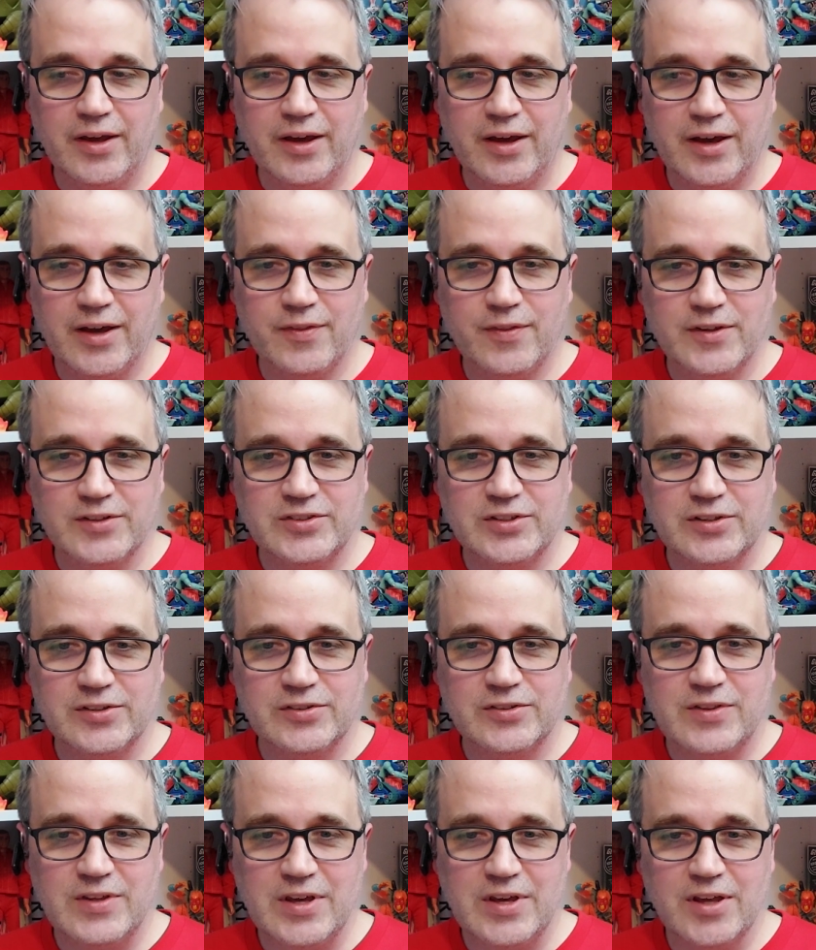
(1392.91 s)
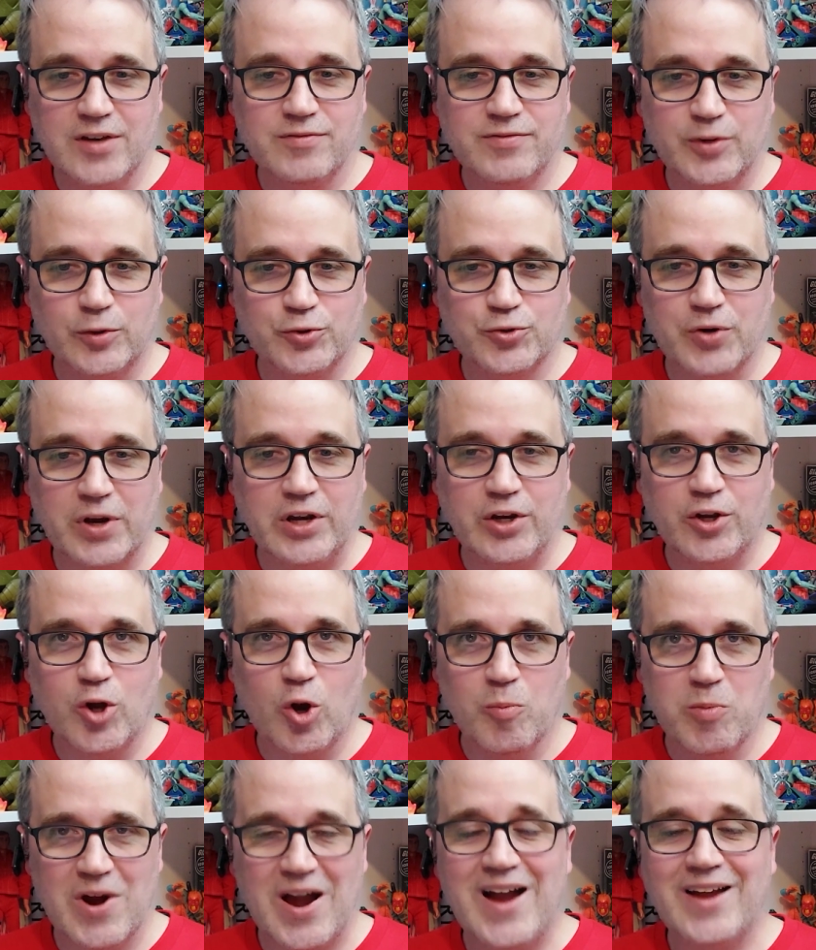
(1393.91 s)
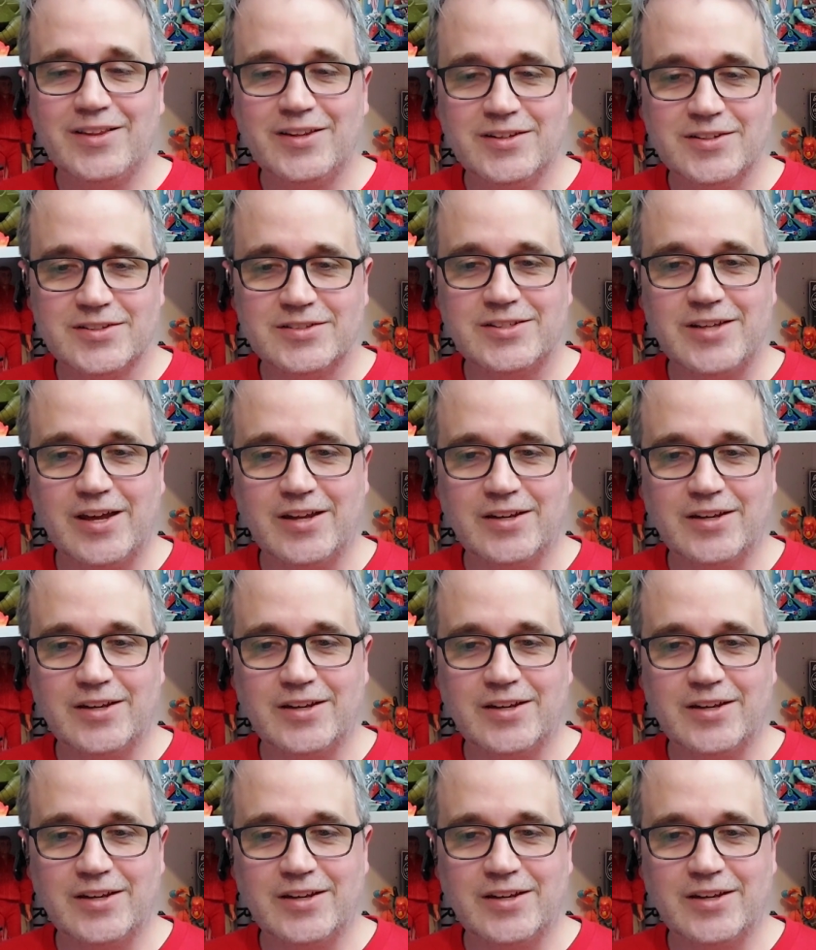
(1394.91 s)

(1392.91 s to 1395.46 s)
and this is the Infiltrate Cobra Island set.